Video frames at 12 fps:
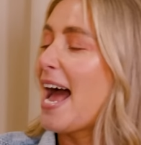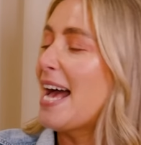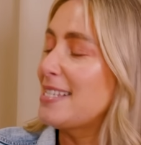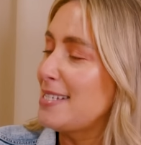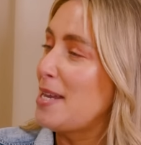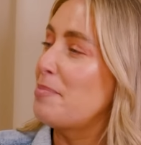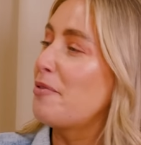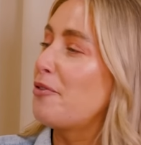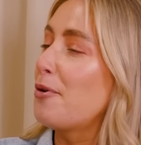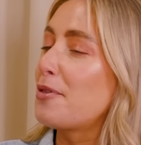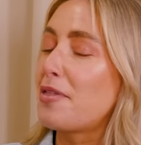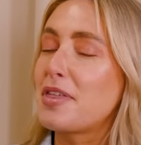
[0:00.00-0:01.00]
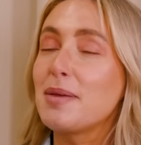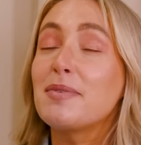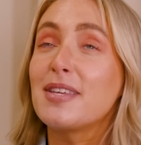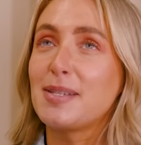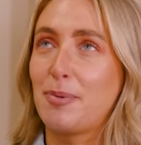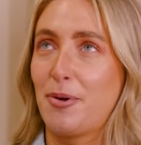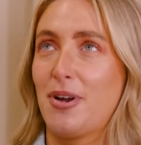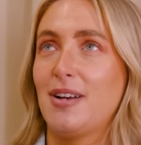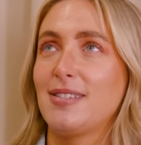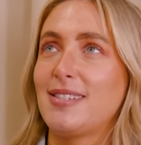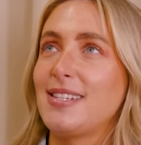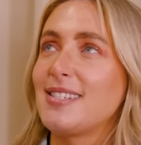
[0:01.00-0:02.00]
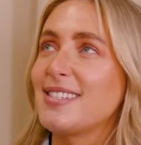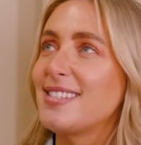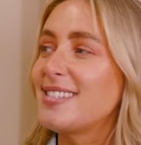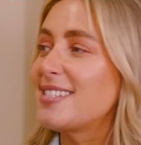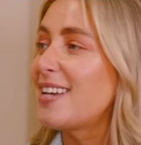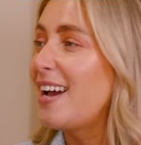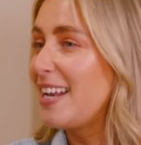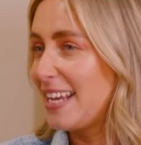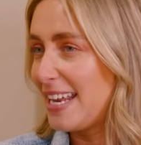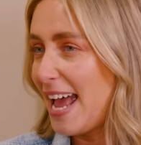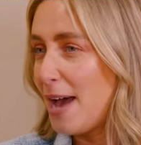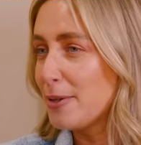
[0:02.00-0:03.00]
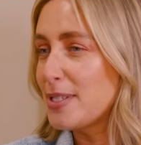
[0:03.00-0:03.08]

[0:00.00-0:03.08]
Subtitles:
As I said before, the theme of these podcasts is styling it out.